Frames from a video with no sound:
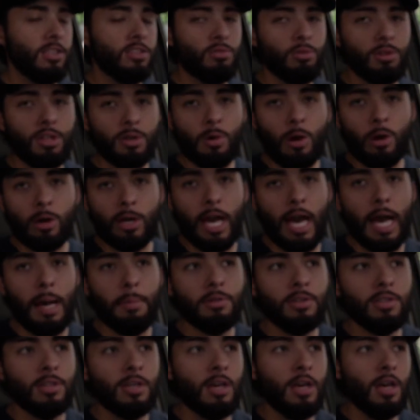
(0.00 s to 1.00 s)
It's really well
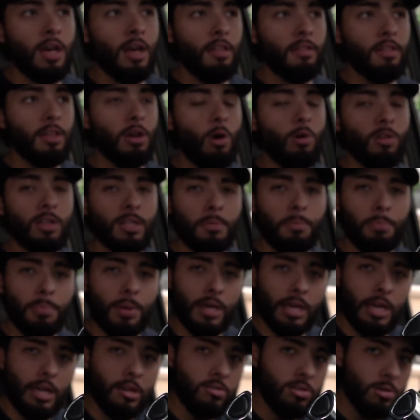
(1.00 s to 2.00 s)
kept. The only
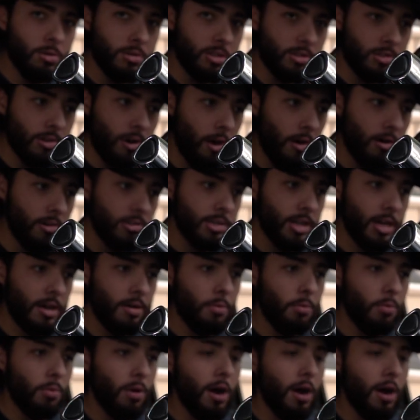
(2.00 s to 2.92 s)
big issue with this car is that